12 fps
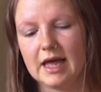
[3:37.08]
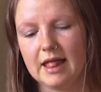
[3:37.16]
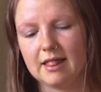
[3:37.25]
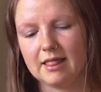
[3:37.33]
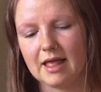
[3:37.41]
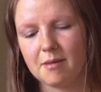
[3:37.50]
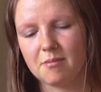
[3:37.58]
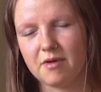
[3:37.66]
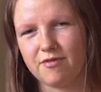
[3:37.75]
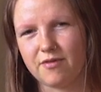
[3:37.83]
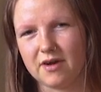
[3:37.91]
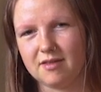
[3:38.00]
and then my
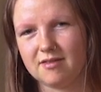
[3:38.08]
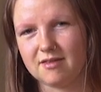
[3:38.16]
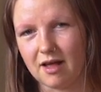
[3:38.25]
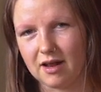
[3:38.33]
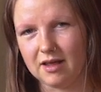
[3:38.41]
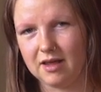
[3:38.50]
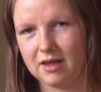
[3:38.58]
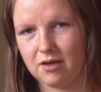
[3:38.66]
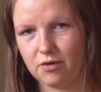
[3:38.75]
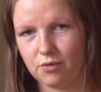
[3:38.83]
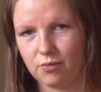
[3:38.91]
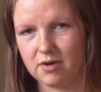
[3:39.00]
friend Tali
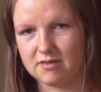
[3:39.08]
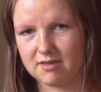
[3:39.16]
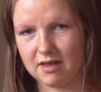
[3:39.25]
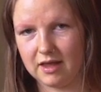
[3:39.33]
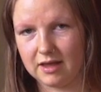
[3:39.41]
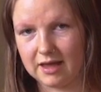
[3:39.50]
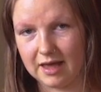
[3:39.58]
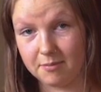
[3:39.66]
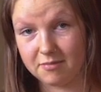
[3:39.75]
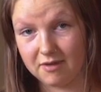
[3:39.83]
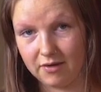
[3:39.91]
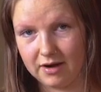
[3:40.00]
who was in
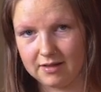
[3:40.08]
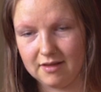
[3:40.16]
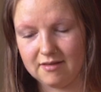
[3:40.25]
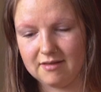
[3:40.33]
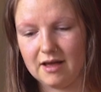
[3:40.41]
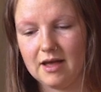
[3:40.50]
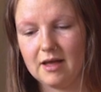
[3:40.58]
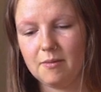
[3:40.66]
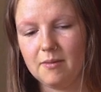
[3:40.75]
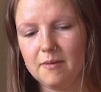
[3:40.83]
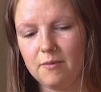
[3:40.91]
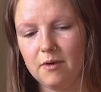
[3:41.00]
Cape Town at the
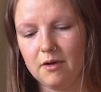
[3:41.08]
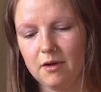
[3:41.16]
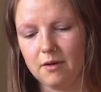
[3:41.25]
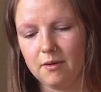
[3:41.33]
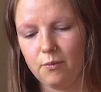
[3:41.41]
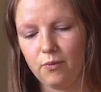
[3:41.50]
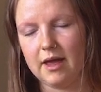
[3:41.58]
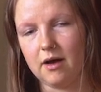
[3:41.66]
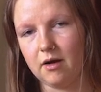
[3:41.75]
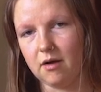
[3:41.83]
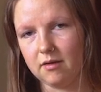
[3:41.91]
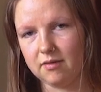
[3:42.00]
time uh, um, we
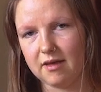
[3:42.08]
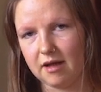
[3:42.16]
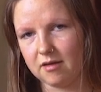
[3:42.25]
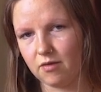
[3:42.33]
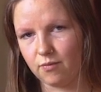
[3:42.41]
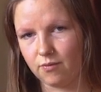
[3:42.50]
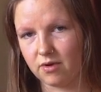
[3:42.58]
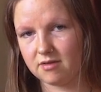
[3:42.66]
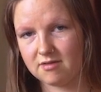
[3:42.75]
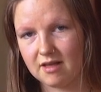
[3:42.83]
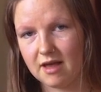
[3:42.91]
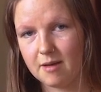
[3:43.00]
had contact on
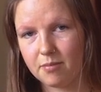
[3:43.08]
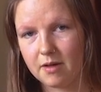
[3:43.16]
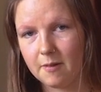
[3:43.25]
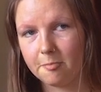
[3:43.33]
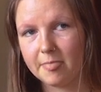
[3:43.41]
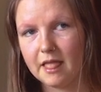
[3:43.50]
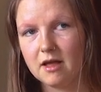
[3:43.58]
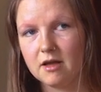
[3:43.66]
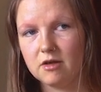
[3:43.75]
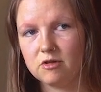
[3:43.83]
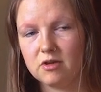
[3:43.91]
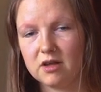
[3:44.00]
WhatsApp
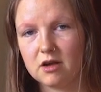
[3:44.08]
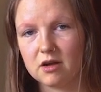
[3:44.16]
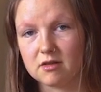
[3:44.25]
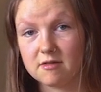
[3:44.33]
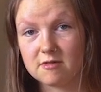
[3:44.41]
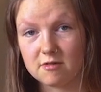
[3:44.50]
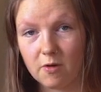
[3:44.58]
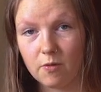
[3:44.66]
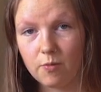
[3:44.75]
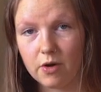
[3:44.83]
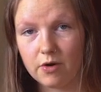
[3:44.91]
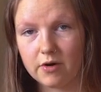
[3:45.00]
she got
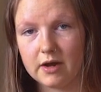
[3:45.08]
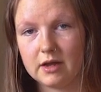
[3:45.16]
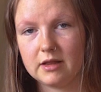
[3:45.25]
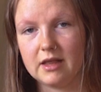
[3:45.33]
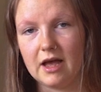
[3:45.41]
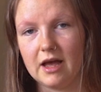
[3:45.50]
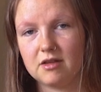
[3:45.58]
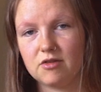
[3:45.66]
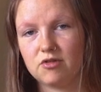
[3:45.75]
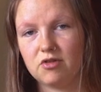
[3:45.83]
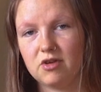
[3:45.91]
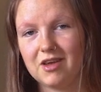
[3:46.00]
so worried that
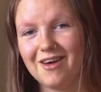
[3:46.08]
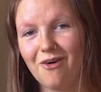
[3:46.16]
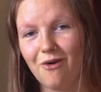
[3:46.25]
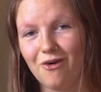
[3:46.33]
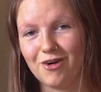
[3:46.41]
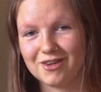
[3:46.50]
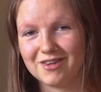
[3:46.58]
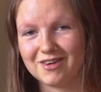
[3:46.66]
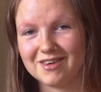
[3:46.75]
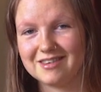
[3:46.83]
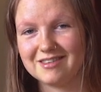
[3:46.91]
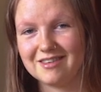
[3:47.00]
she
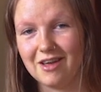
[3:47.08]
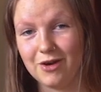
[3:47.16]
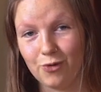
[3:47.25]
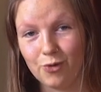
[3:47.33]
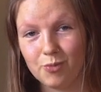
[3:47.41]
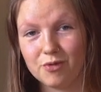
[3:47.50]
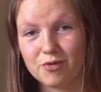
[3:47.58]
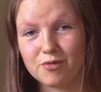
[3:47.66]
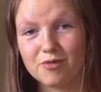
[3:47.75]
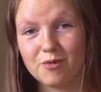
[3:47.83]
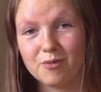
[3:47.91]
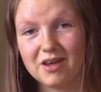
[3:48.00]
ordered an Uber
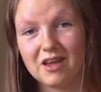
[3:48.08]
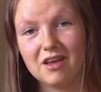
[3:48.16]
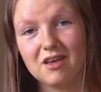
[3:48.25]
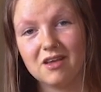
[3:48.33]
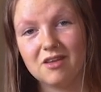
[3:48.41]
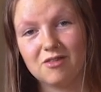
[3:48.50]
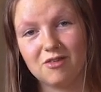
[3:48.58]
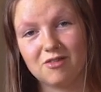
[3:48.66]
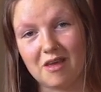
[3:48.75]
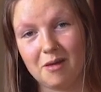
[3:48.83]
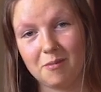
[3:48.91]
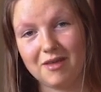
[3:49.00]
for me to
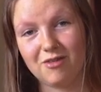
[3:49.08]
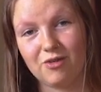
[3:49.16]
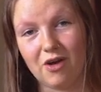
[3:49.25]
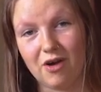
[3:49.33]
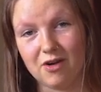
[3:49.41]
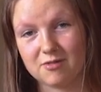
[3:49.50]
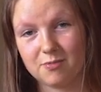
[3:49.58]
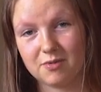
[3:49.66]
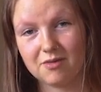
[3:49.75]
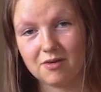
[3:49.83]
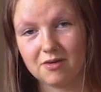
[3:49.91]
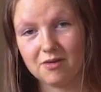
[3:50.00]
take me to the
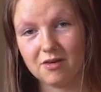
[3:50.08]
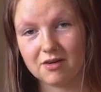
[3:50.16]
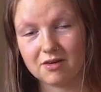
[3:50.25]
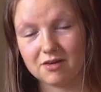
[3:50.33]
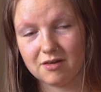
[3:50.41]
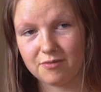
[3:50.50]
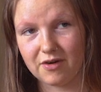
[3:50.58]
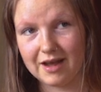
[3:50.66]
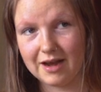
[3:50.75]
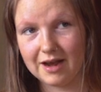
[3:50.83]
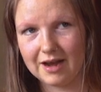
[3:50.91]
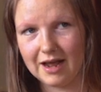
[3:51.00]
hospital on
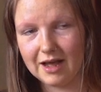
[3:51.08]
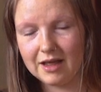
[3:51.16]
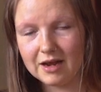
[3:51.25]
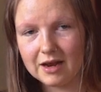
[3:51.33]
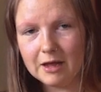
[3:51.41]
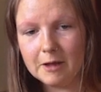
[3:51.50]
Friday night